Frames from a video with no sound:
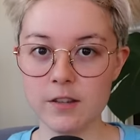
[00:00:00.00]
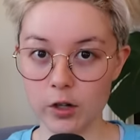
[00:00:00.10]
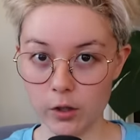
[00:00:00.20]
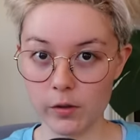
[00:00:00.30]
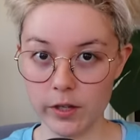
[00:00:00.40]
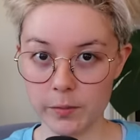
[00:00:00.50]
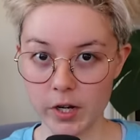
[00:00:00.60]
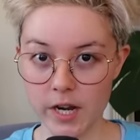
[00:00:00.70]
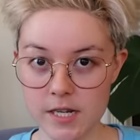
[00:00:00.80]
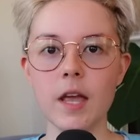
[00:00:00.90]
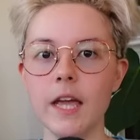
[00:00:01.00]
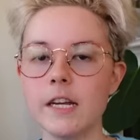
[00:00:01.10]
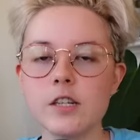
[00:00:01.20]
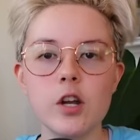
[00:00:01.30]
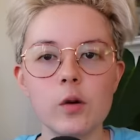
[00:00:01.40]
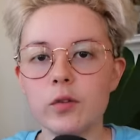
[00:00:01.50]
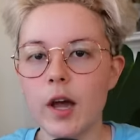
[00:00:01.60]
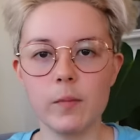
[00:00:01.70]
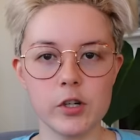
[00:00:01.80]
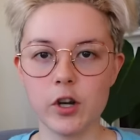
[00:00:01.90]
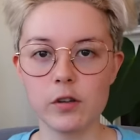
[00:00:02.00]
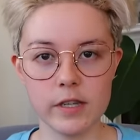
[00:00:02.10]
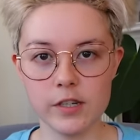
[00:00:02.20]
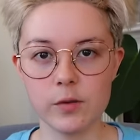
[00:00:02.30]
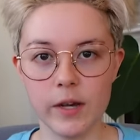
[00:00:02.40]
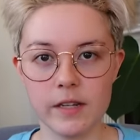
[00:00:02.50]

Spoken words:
her clothing brand, and knows how much goes into